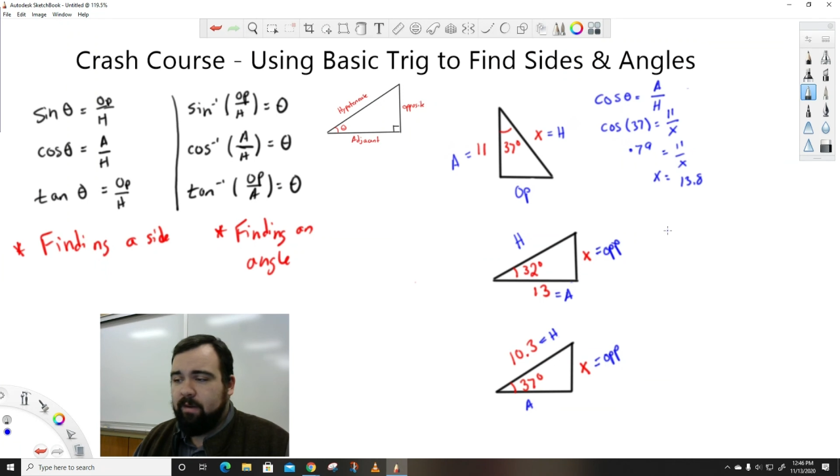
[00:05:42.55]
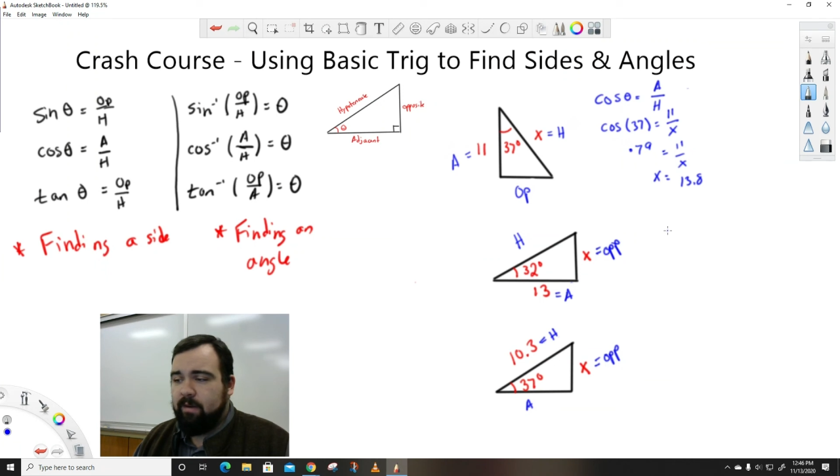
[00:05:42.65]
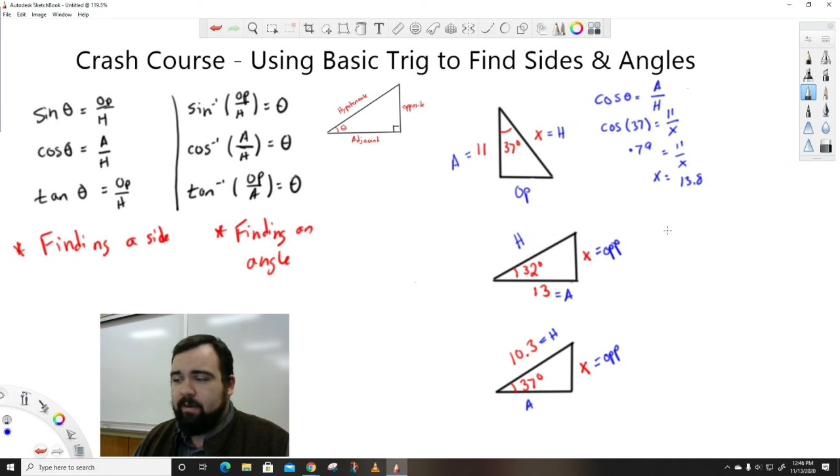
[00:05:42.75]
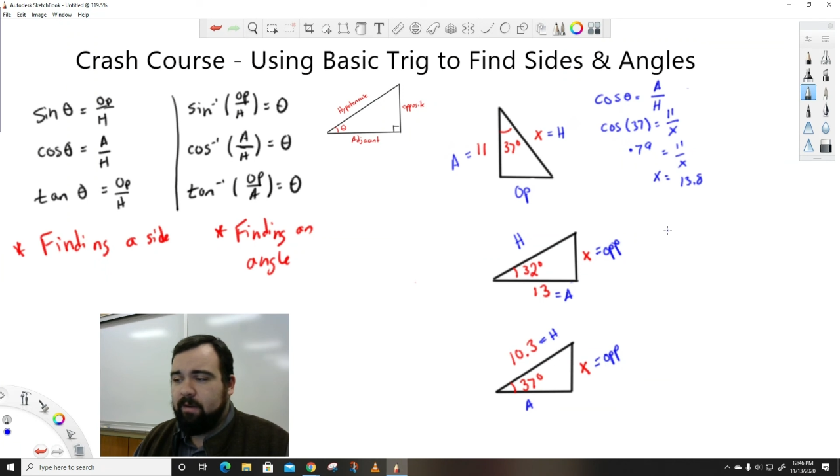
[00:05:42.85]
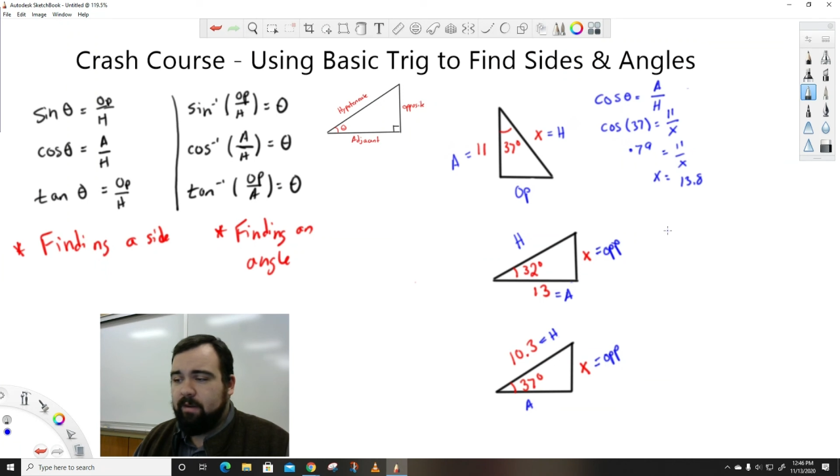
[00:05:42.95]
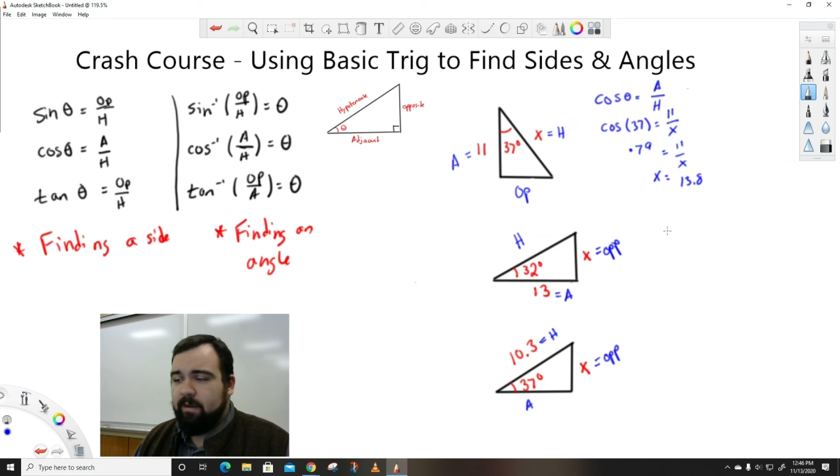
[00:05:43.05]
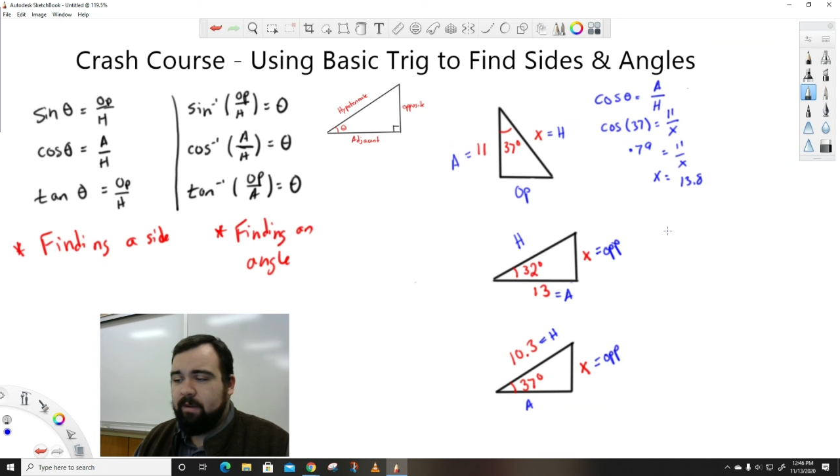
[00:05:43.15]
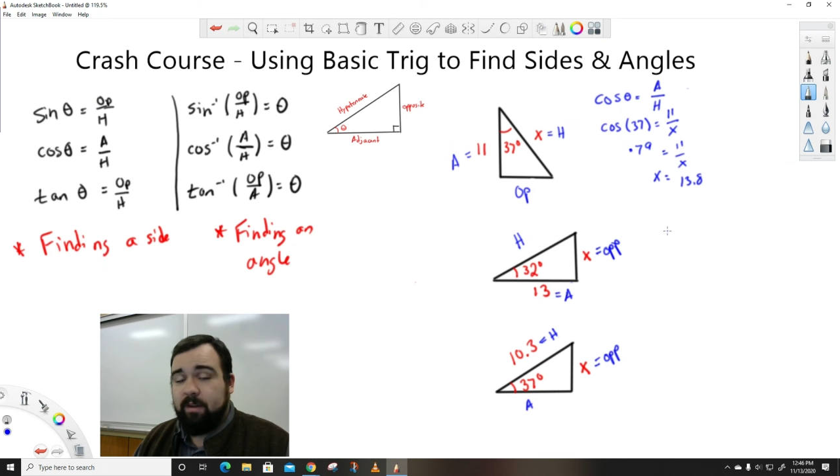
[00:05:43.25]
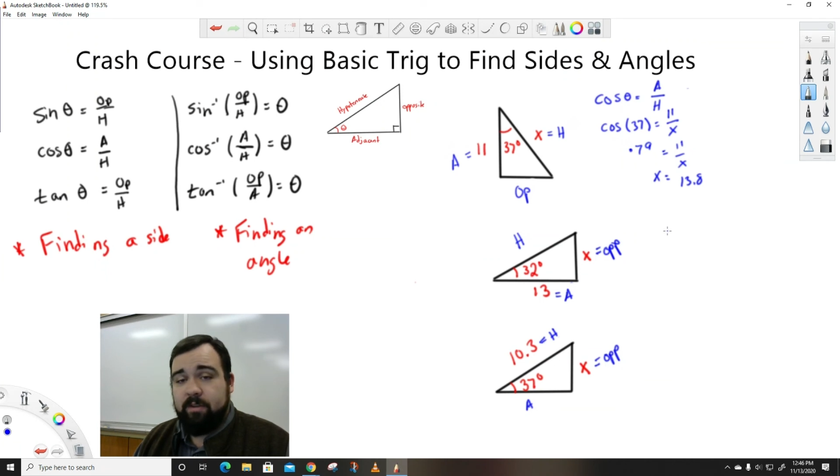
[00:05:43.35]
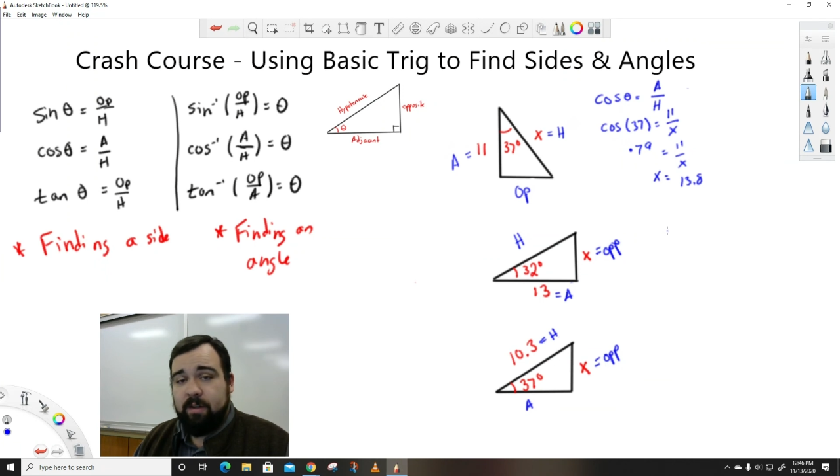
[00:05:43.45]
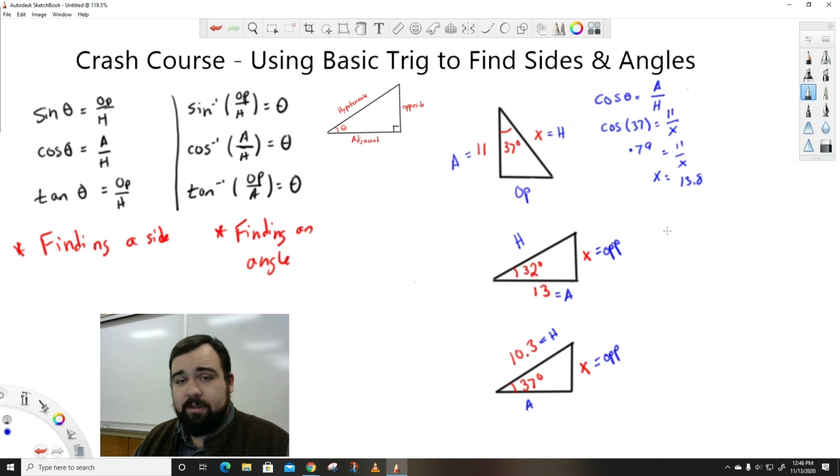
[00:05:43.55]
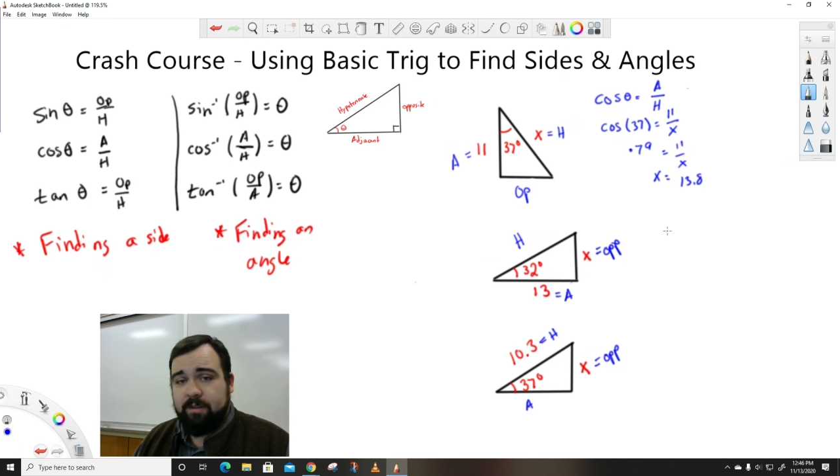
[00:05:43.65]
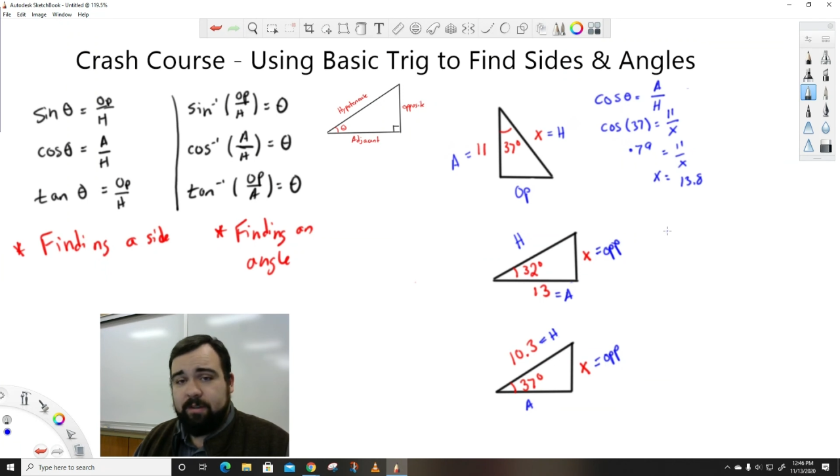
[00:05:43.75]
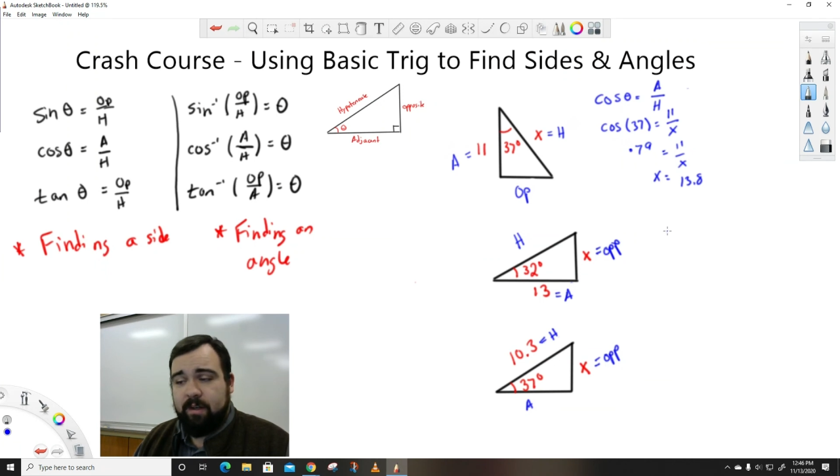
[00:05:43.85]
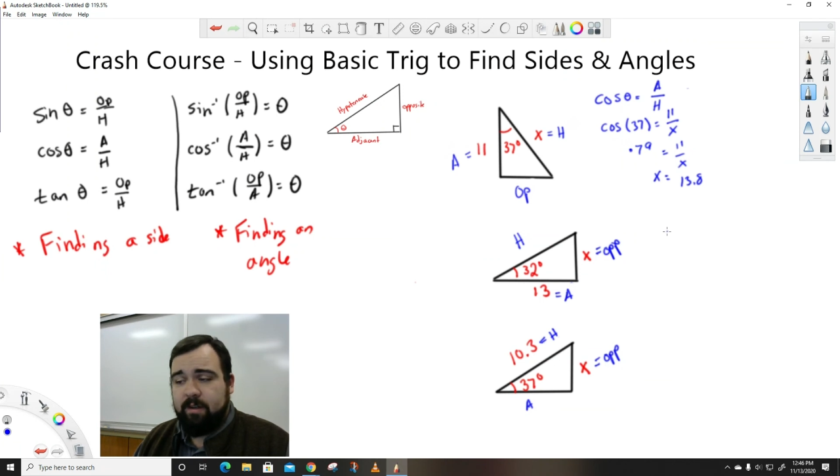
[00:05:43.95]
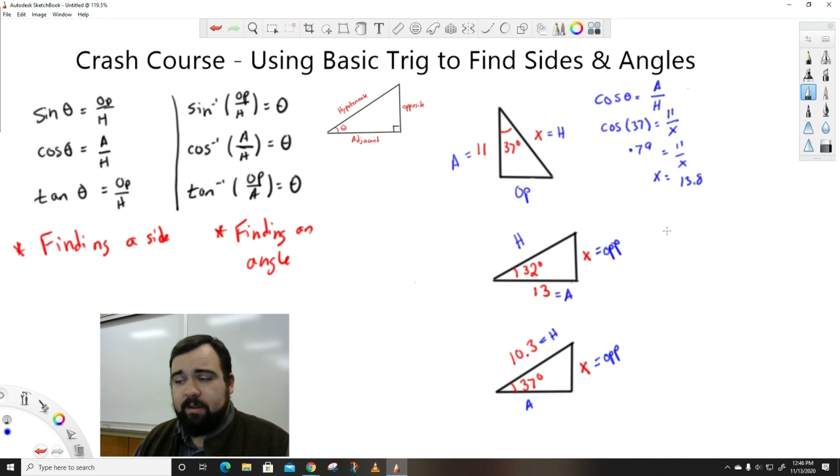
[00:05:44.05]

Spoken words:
the adjacent side,